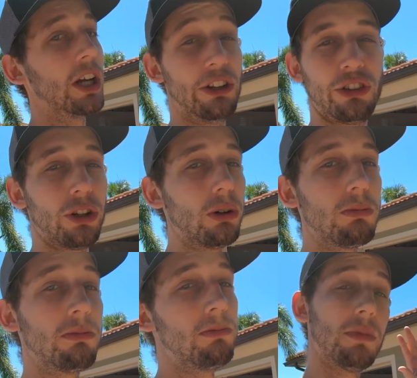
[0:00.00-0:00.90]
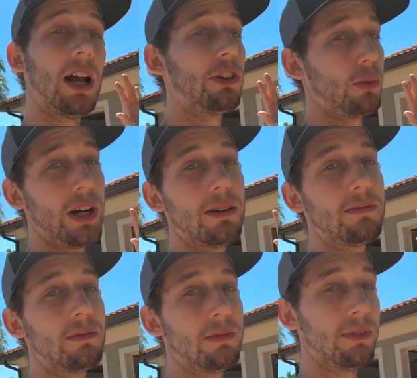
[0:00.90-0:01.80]
It's true. I swear.
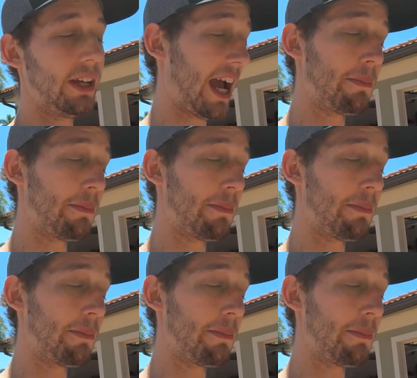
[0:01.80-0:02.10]
It